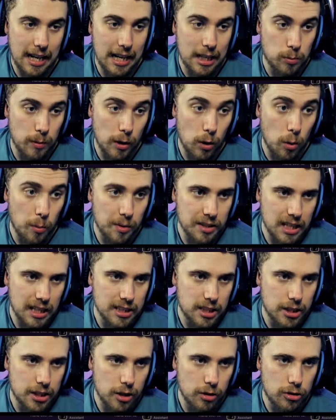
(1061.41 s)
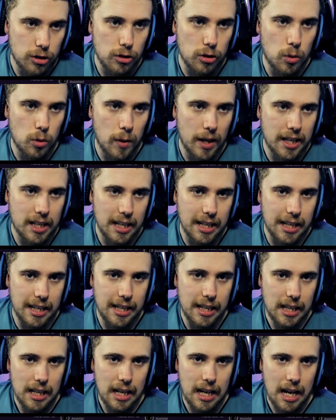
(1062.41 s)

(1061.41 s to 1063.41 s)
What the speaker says: as we always like to do quickly